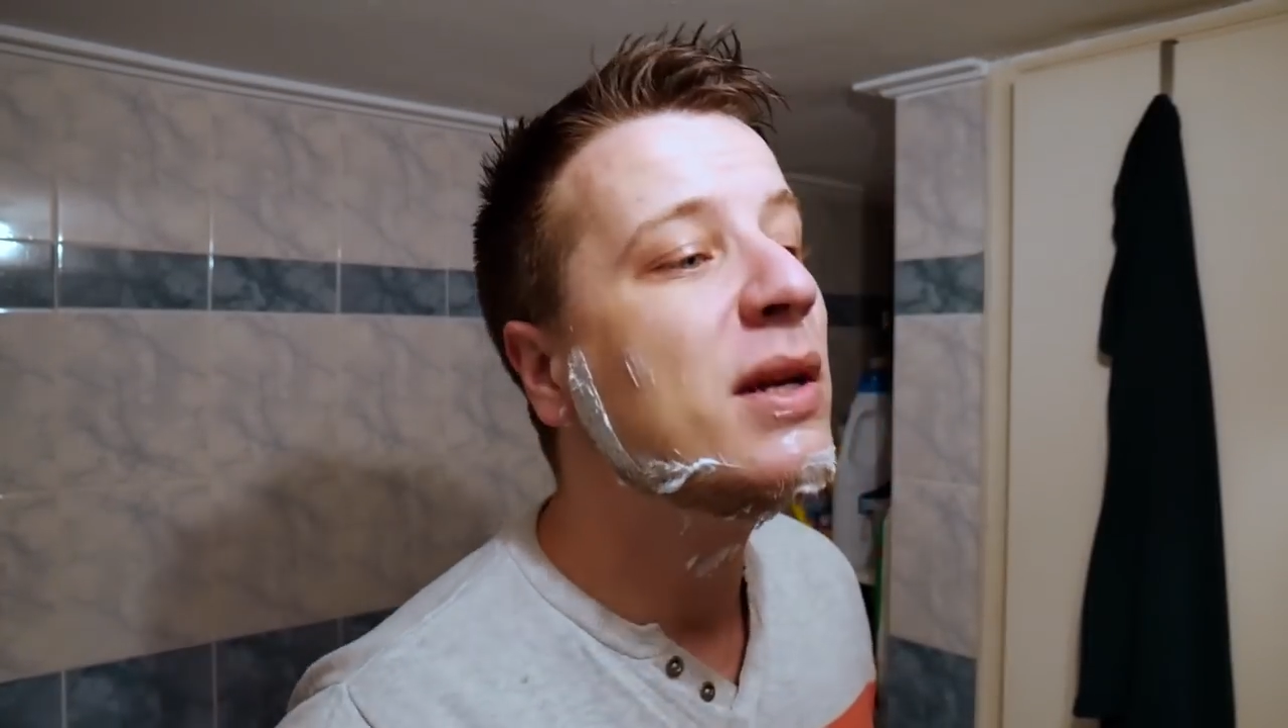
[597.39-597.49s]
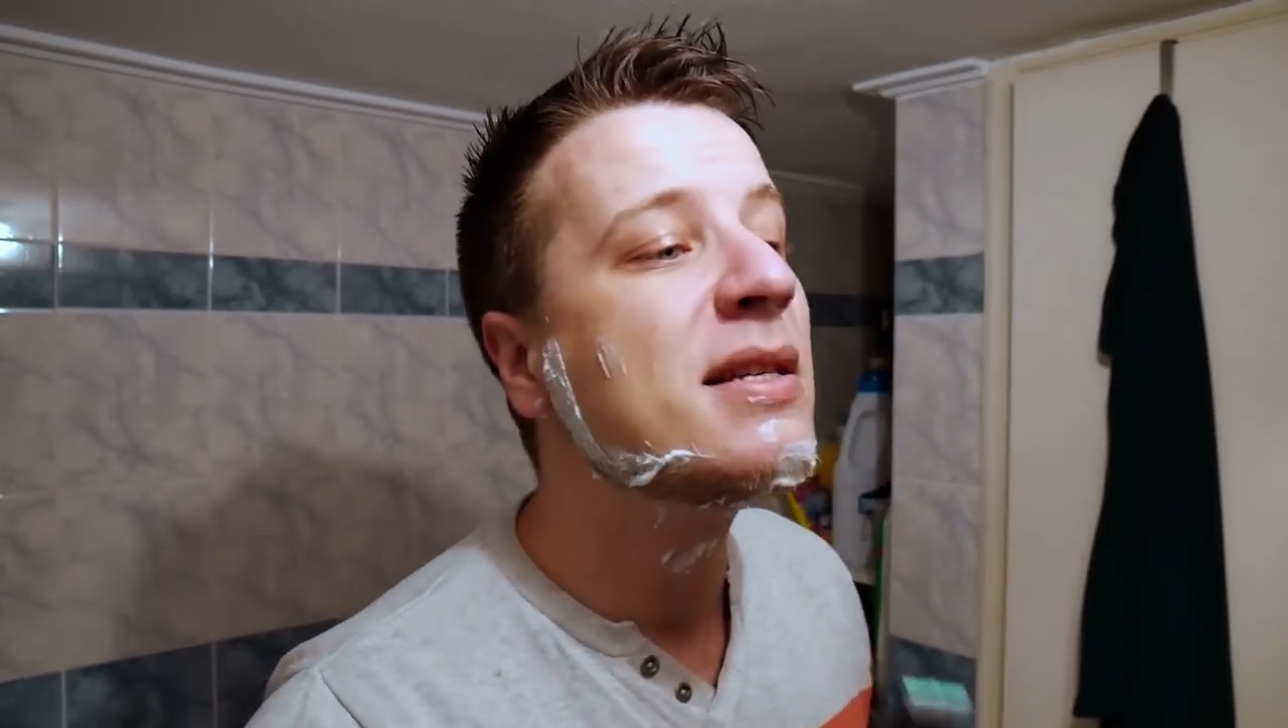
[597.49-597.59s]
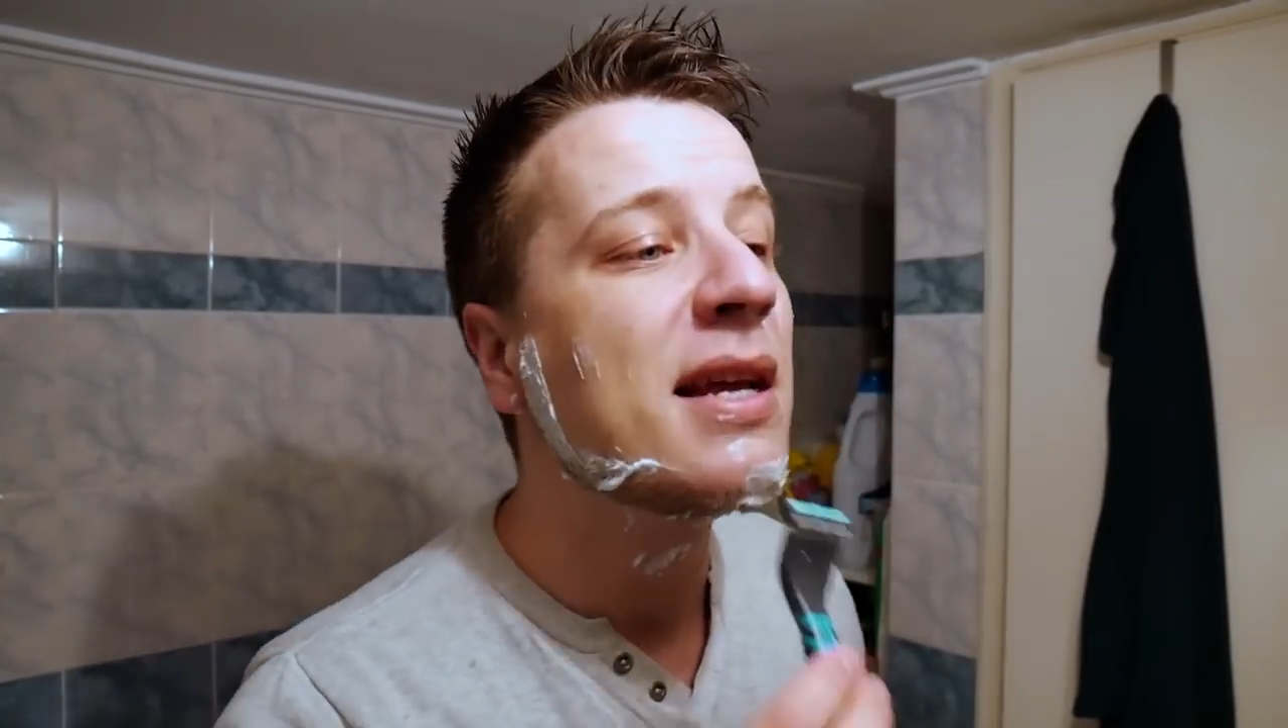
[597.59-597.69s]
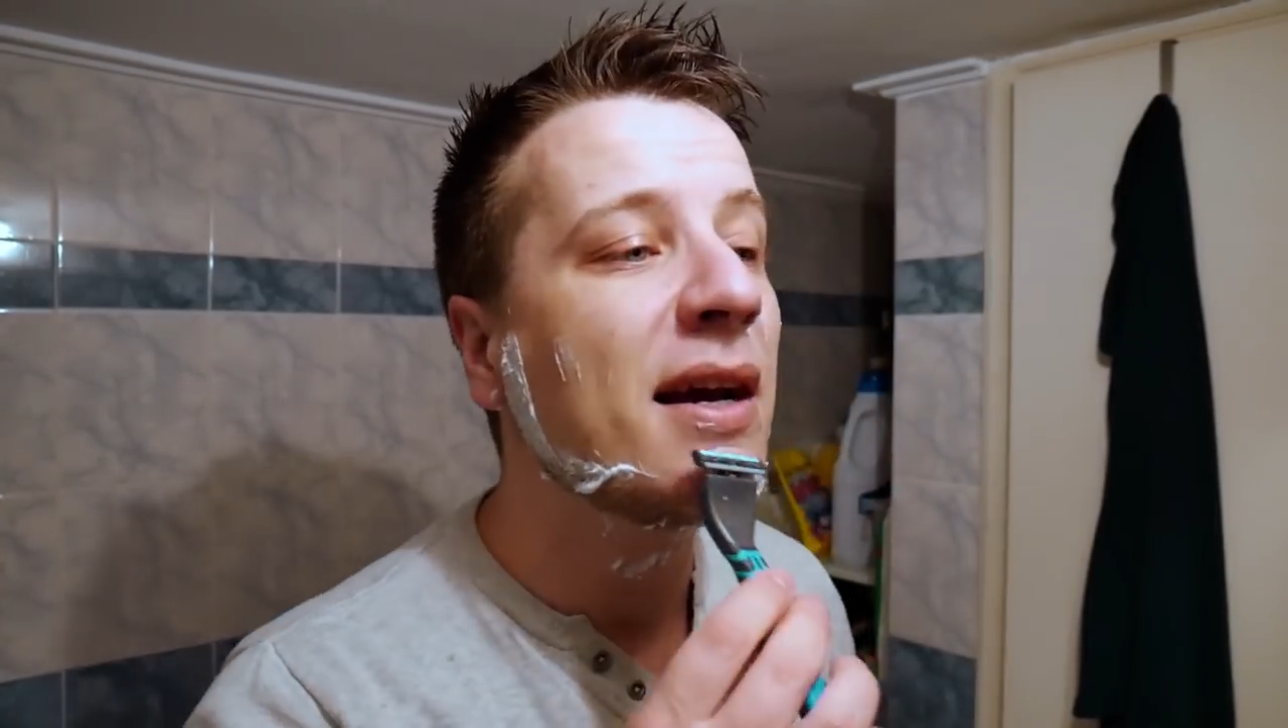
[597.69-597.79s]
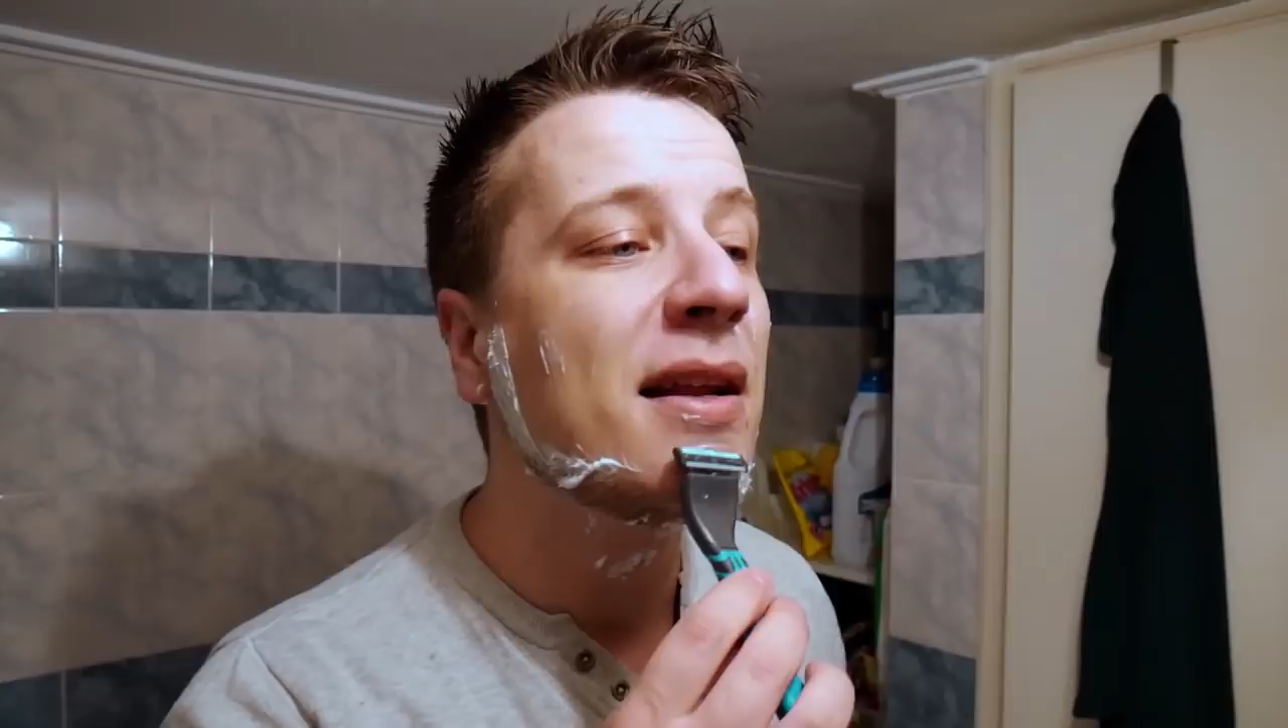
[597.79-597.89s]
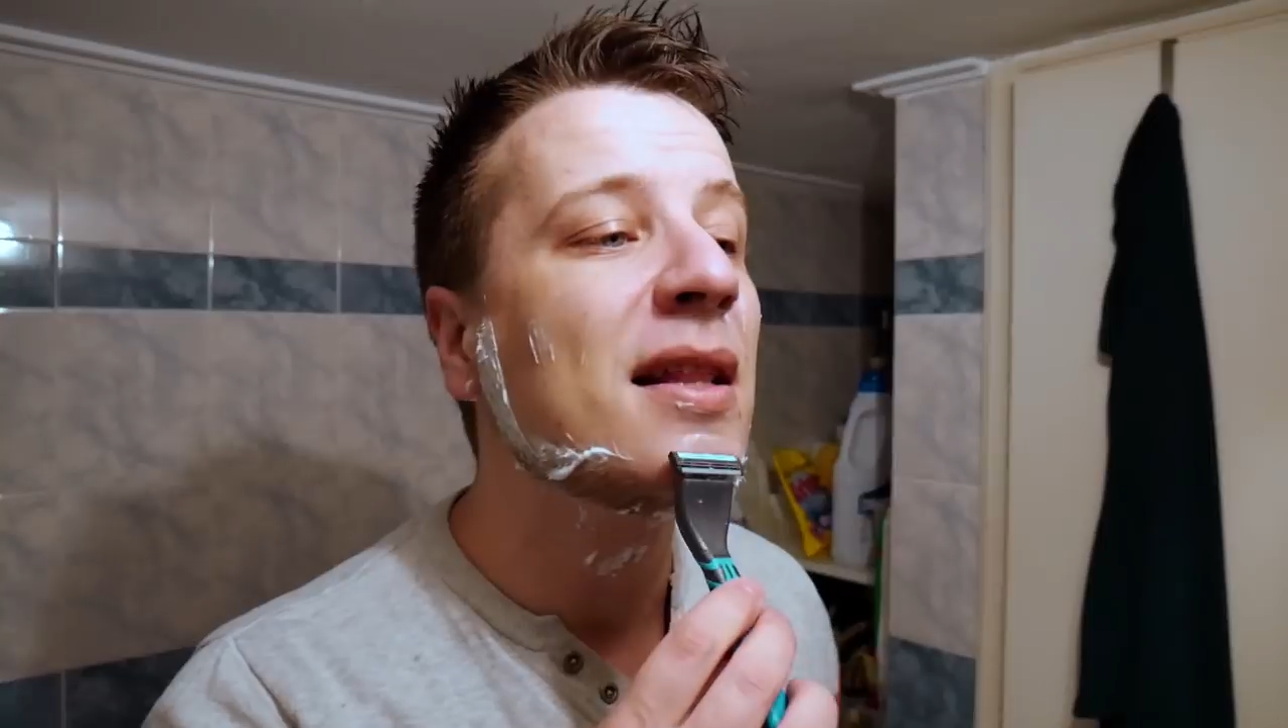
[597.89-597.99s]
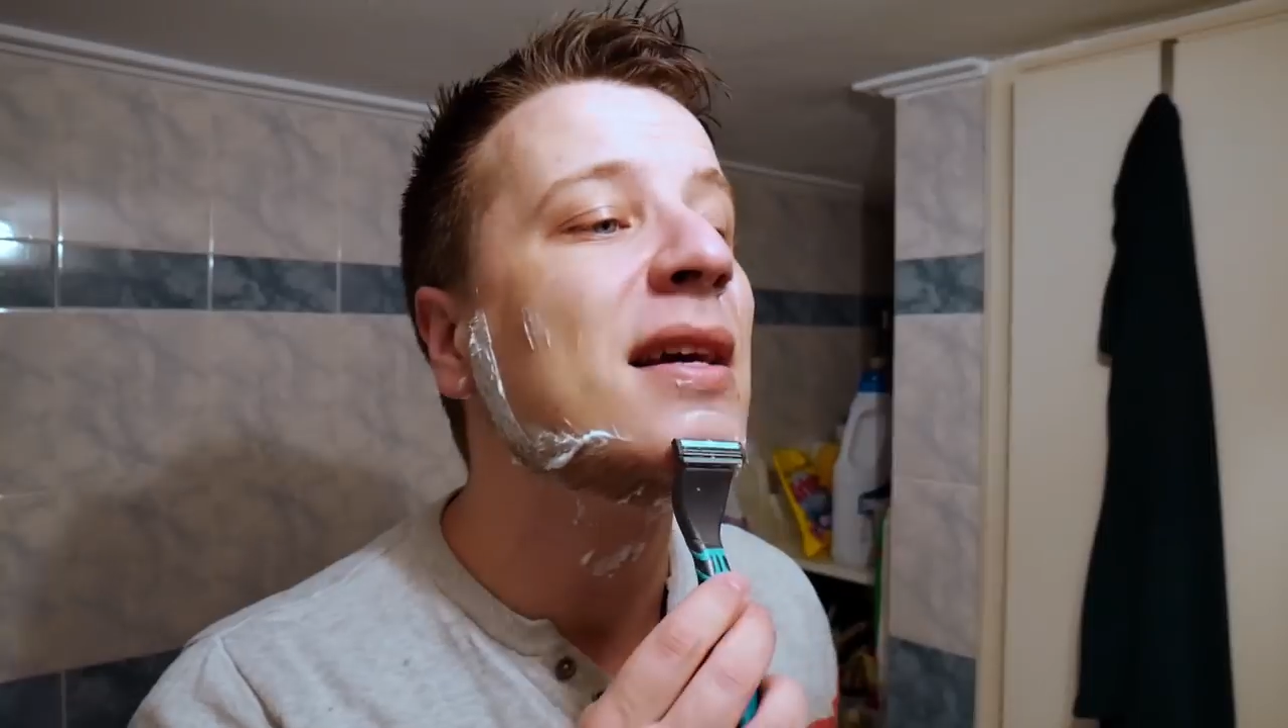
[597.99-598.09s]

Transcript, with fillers: we decided